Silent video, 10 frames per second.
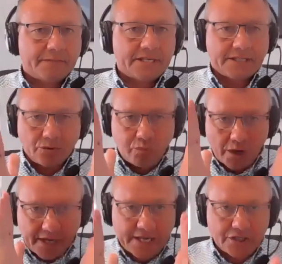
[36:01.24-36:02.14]
This is
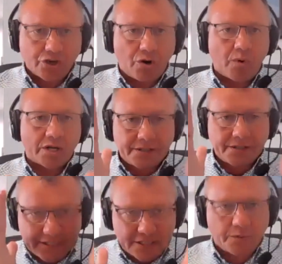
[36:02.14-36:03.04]
what HR wants.
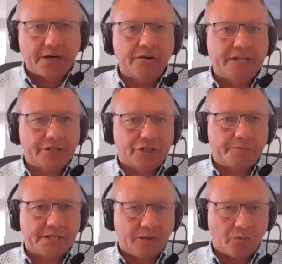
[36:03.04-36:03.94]
This is what our
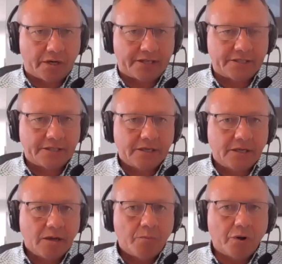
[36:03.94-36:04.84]
leadership team want.
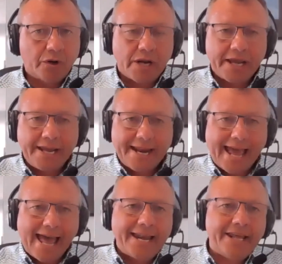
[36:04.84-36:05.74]
But in
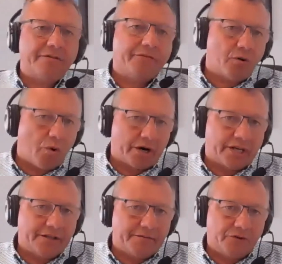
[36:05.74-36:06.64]
any of our work
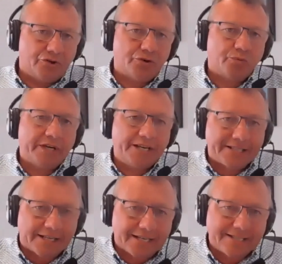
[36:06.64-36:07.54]
in the future, we need
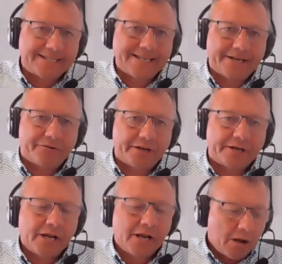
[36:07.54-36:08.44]
to consider it
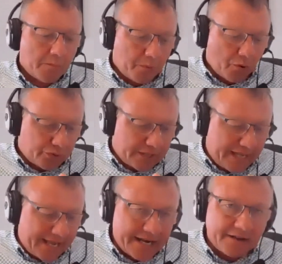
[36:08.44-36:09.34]
both
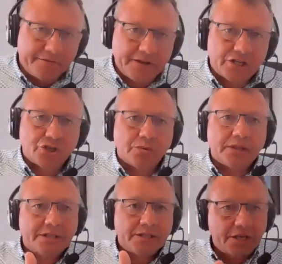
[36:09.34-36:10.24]
the
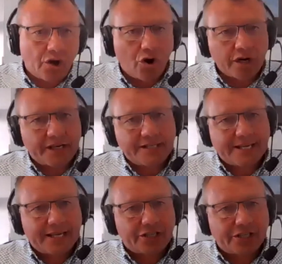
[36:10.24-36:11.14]
individual, the
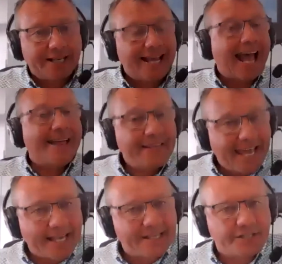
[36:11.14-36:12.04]
organization, and the
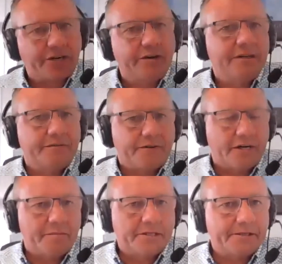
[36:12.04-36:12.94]
external
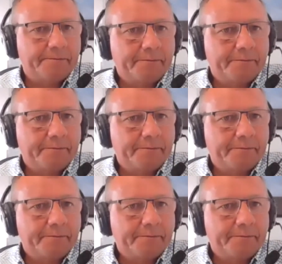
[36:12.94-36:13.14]
environment.